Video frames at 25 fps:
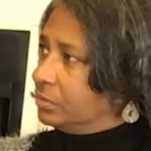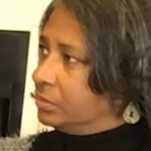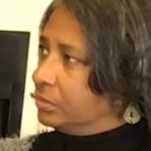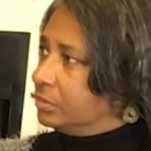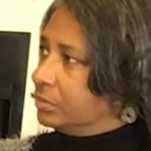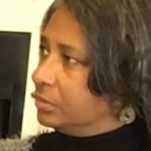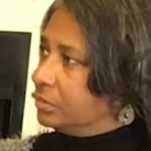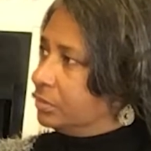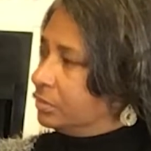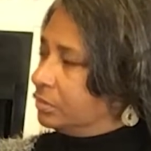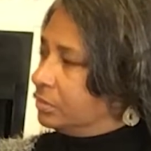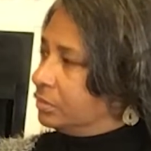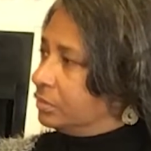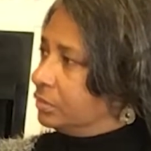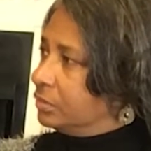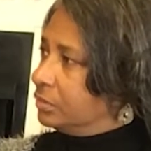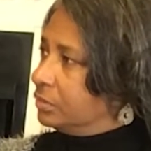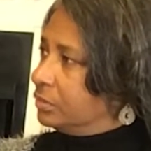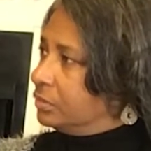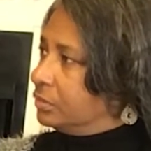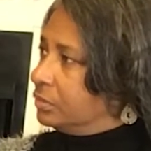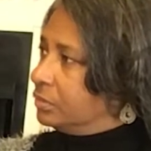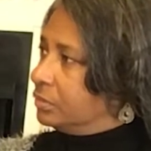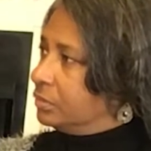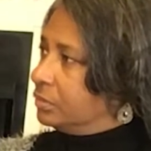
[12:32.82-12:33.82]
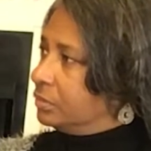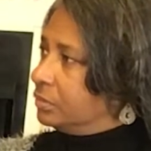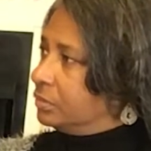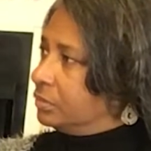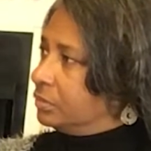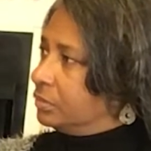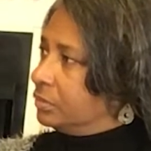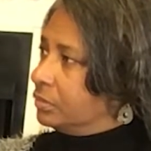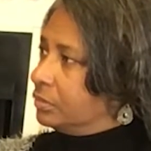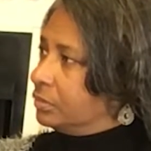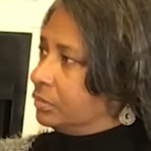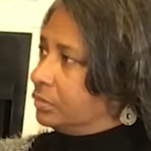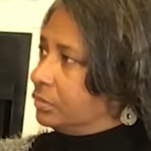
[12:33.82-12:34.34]

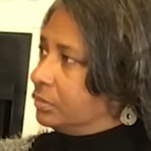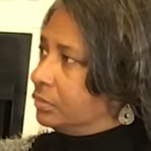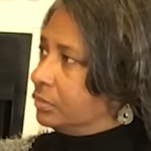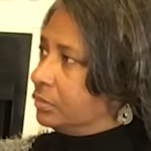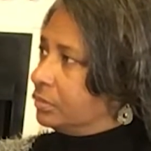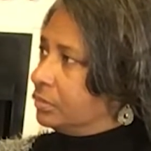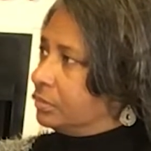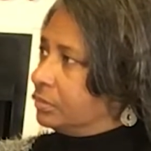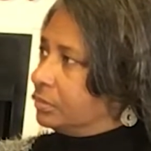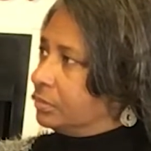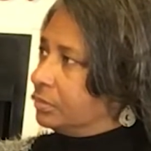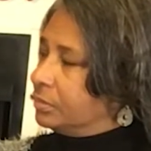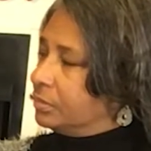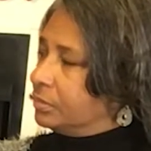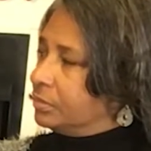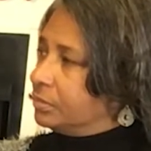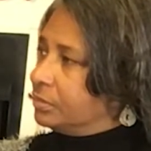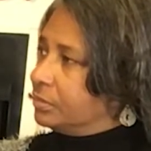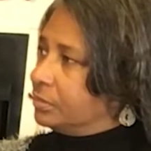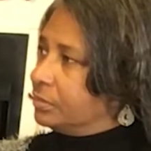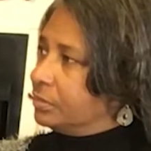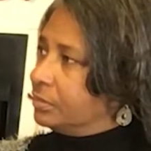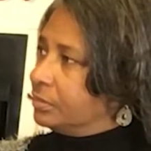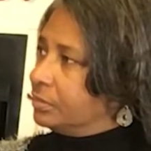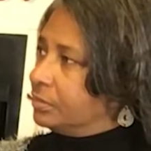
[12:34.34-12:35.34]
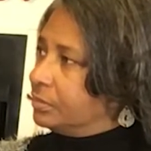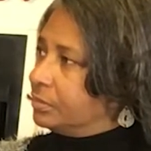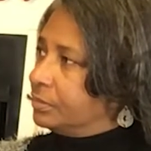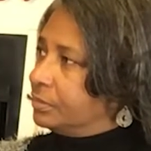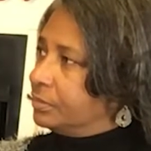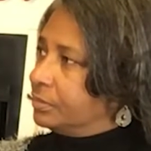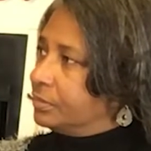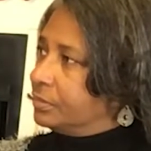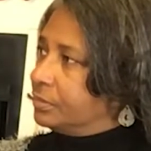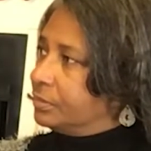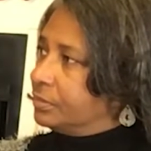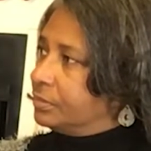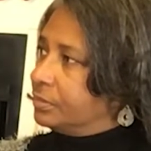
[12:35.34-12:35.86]

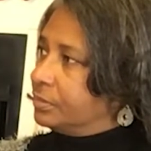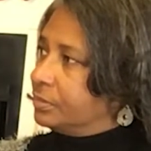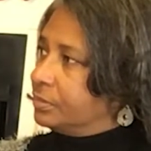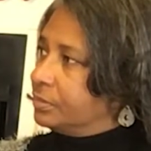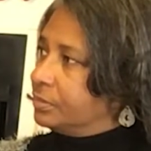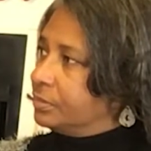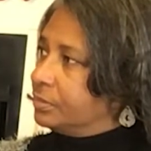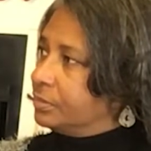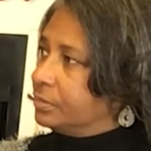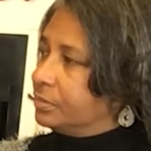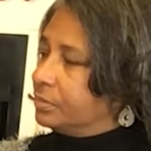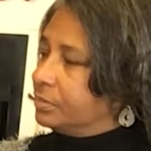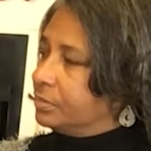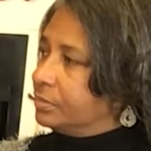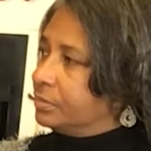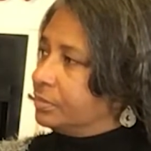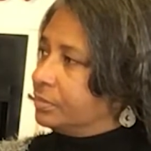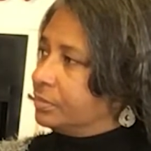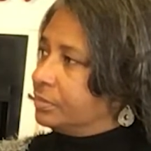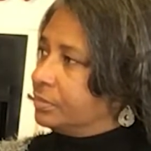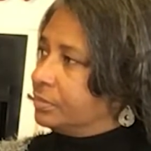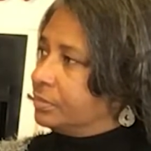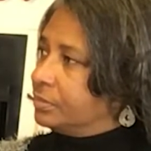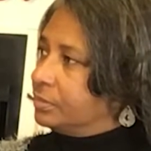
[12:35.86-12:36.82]
(not speaking)